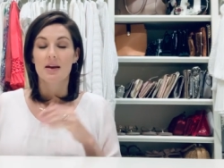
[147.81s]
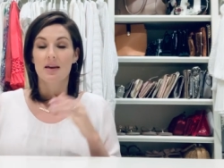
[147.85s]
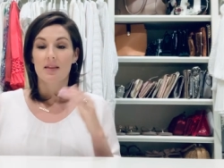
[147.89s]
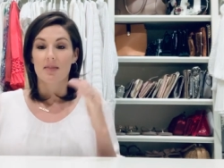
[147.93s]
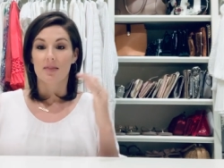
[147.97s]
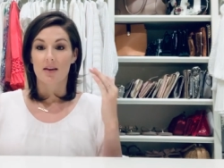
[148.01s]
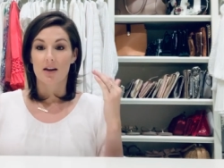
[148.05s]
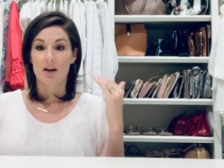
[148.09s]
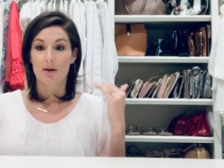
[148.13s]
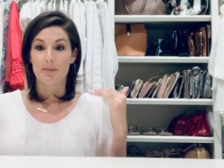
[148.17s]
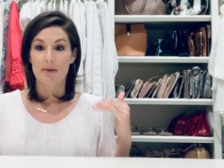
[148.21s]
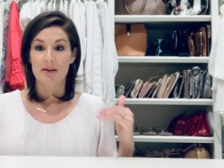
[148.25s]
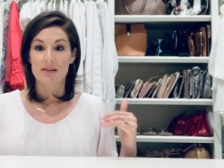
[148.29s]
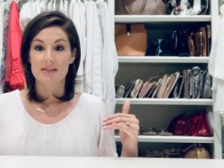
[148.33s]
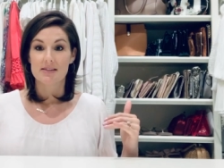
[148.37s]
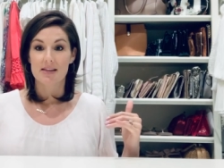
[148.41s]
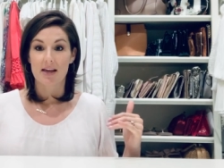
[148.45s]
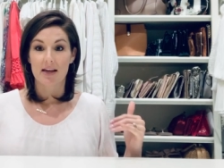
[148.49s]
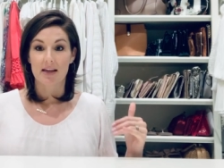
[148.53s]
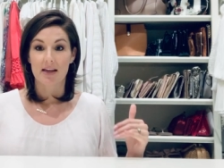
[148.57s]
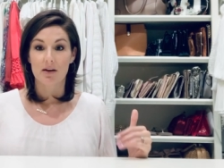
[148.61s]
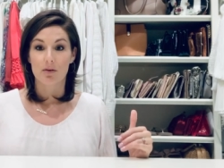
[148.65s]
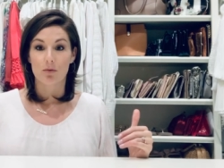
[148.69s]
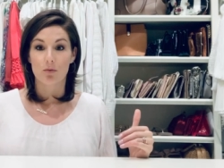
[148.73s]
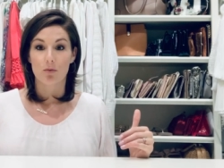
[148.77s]
Then on my
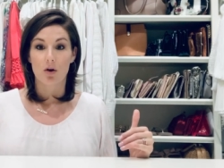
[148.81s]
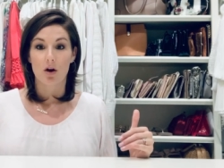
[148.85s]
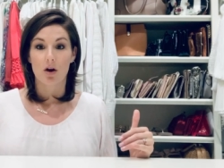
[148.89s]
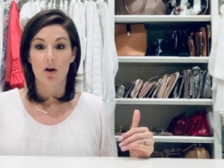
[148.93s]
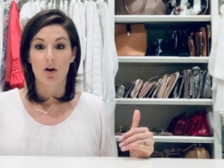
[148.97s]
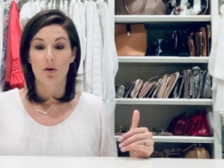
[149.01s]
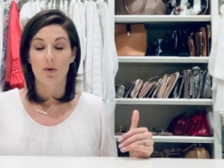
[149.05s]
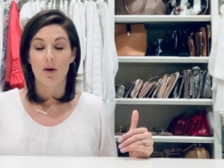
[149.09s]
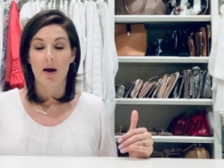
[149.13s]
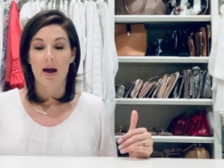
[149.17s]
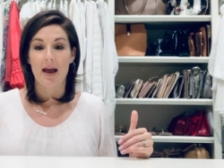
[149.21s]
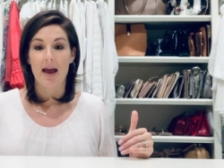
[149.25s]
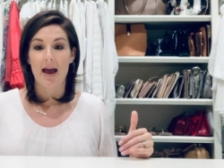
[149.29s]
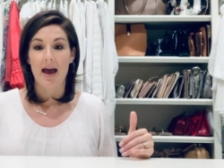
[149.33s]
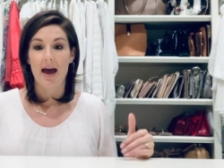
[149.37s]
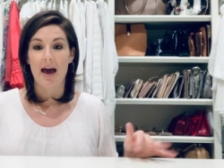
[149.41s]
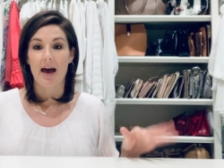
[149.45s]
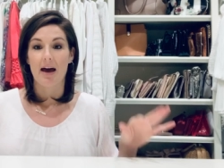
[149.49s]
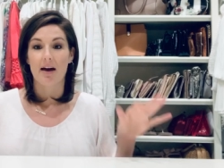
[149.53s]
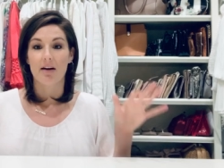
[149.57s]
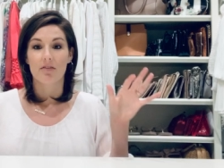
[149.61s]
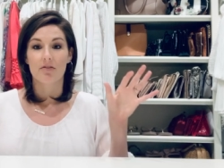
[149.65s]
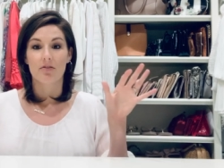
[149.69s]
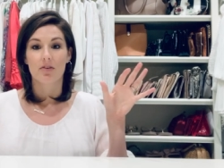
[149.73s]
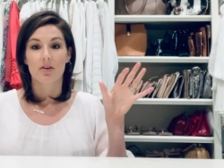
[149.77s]
second row, I
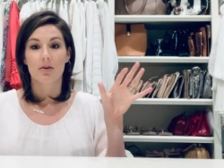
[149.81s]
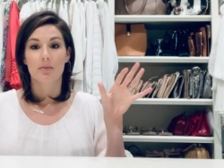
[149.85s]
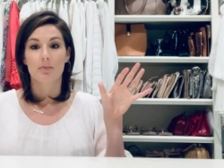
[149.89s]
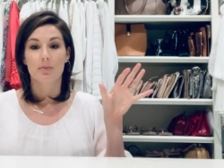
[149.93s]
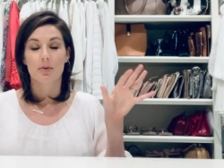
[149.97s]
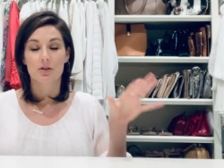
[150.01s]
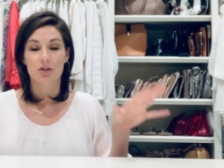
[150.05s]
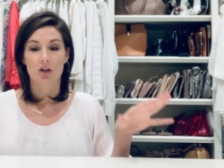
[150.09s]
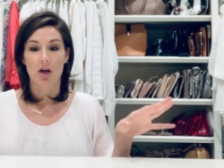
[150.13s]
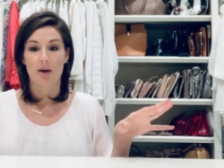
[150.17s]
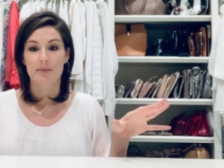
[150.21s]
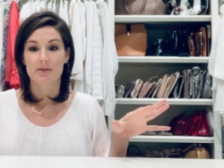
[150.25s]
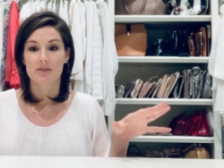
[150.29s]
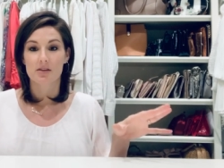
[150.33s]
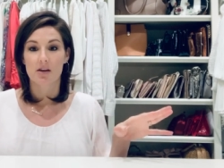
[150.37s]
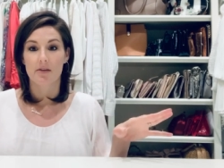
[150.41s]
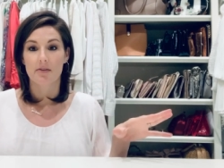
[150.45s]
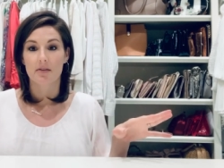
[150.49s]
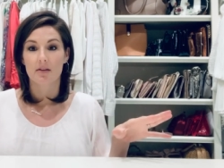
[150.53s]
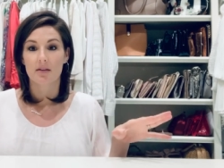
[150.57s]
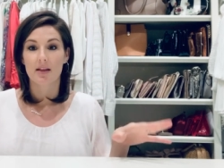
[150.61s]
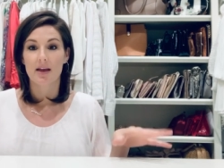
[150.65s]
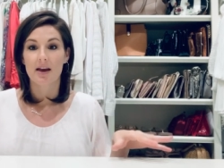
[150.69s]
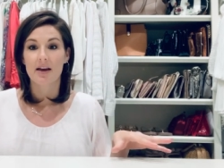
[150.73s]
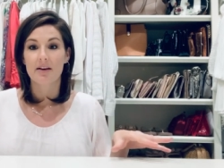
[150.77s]
have pajamas on
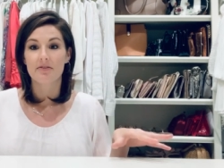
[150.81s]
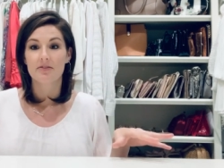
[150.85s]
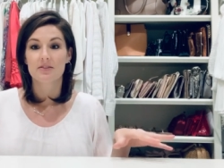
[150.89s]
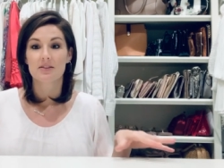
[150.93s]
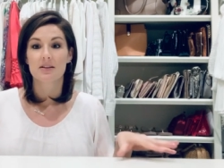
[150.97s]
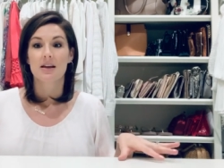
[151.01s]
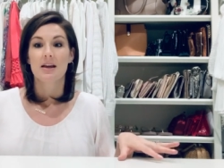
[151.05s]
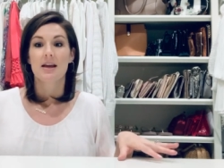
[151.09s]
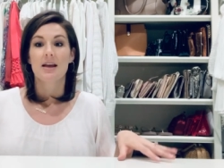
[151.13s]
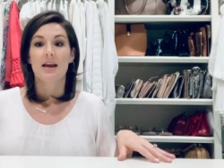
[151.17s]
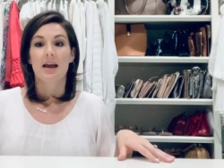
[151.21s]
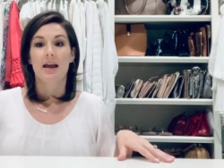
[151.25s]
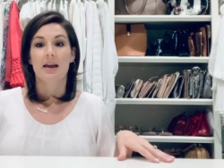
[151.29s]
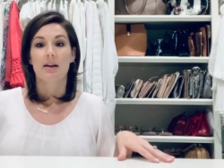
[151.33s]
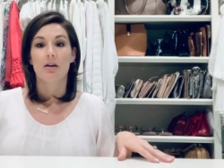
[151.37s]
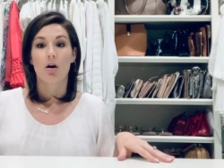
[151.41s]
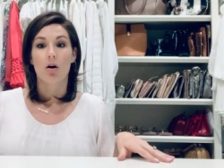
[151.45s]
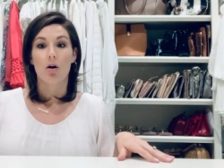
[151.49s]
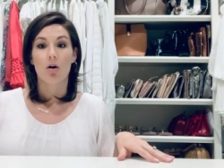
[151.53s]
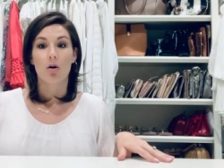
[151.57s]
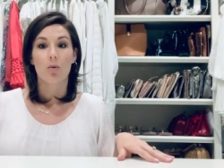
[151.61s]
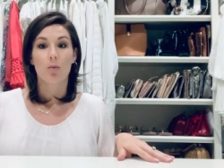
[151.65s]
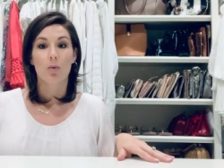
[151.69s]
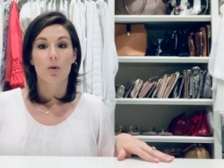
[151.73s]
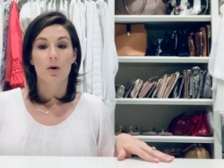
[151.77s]
the left and
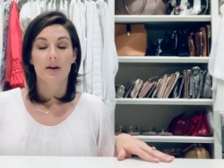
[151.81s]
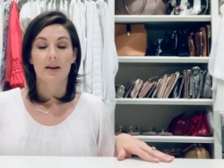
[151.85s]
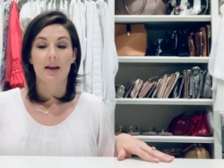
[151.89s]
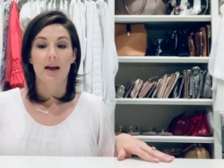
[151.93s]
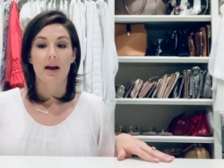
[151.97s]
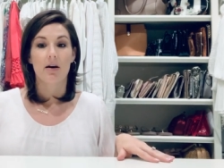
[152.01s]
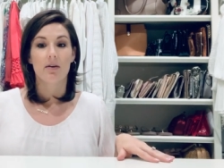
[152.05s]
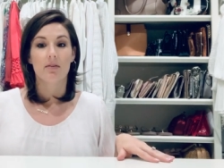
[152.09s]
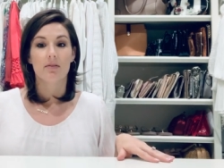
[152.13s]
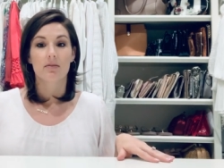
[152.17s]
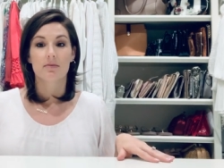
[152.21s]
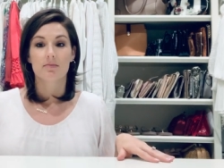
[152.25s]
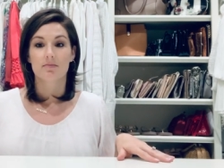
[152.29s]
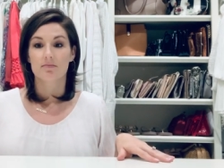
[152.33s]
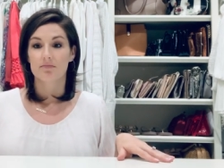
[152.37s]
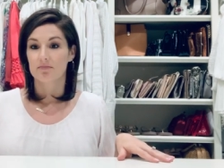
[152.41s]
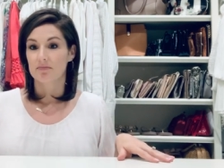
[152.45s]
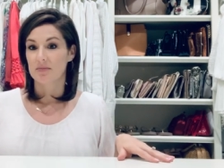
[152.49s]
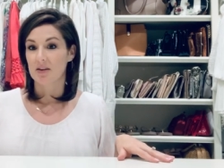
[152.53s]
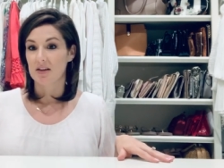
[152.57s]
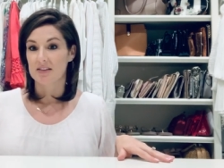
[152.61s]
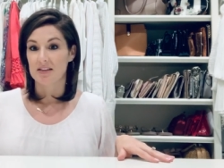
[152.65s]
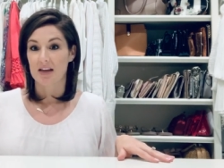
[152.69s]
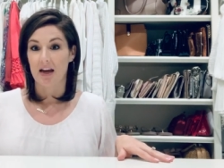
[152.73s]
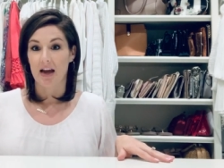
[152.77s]
all workout
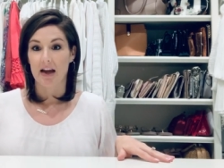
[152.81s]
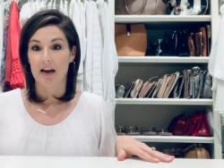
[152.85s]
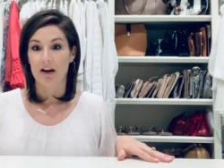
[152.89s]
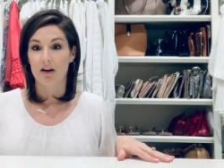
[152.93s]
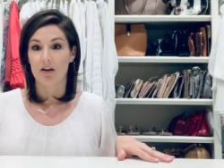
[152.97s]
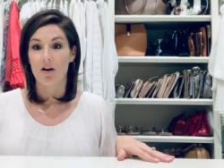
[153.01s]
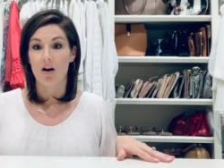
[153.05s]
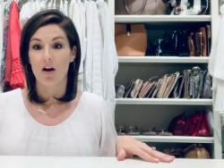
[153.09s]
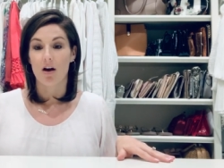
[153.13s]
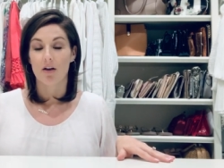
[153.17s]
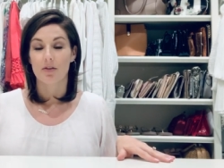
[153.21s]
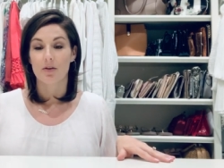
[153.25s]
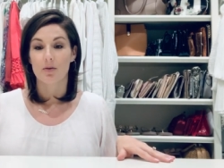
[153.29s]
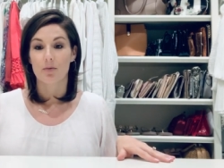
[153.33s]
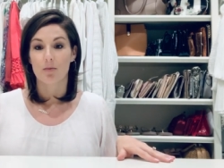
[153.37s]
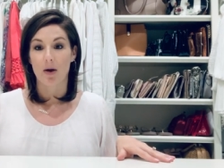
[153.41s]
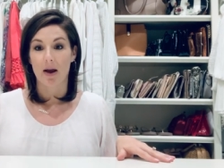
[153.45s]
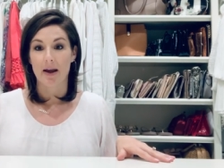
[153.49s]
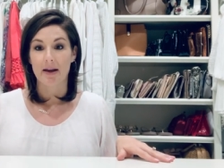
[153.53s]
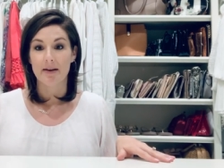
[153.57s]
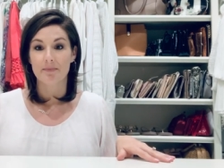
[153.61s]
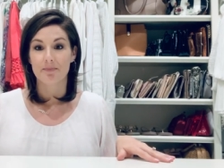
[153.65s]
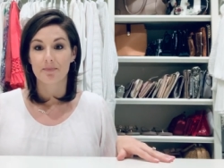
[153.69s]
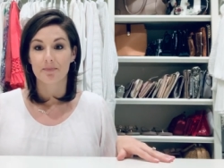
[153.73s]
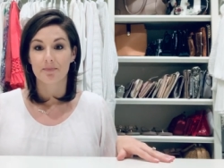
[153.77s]
attire on the
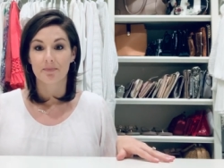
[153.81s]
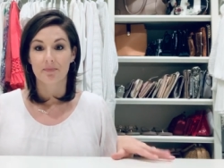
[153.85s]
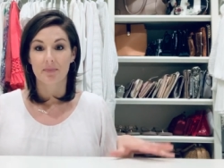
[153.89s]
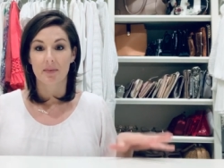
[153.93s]
right.